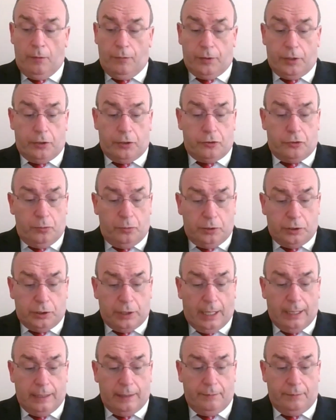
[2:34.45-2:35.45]
For the true
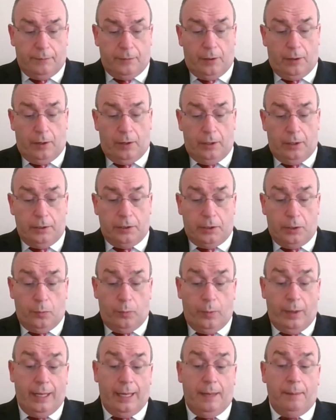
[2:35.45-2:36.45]
child of God, the
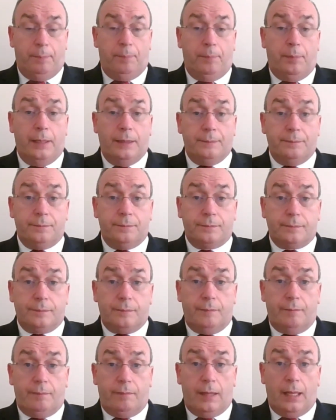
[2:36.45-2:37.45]
way up
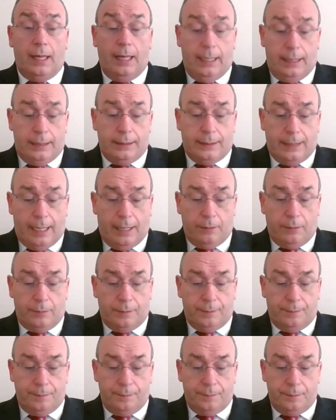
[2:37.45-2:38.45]
is
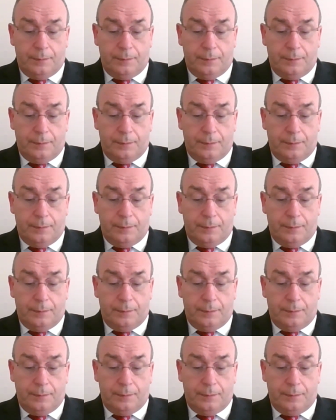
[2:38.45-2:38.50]
down.